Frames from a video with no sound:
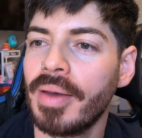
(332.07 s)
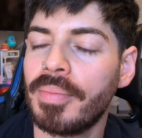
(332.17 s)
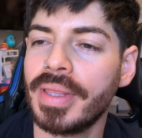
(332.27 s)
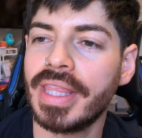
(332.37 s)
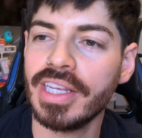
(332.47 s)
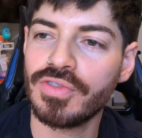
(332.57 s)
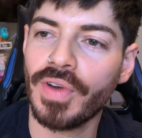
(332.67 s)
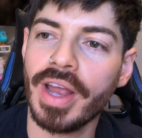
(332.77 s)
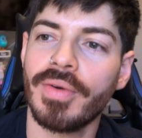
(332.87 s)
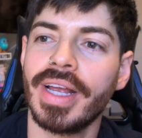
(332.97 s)
But this
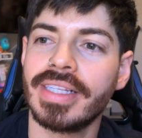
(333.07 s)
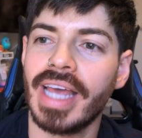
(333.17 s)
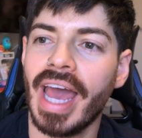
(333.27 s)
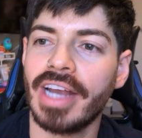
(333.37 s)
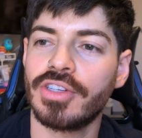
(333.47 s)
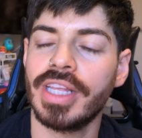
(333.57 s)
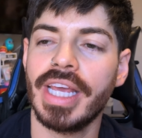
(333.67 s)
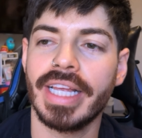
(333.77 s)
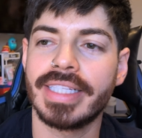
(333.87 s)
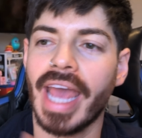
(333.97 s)
fragrance actually
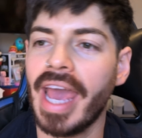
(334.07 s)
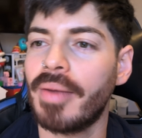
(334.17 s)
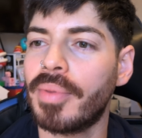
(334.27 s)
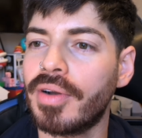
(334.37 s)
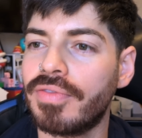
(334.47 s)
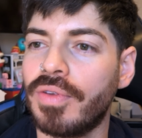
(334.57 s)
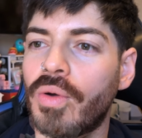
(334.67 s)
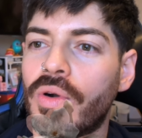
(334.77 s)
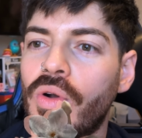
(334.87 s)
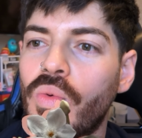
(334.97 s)
is amber,
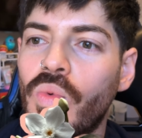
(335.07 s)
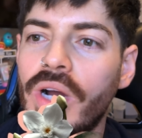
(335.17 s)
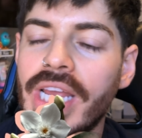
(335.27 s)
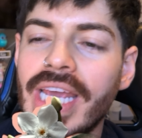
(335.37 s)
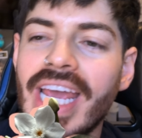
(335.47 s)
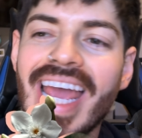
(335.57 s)
floral, woody,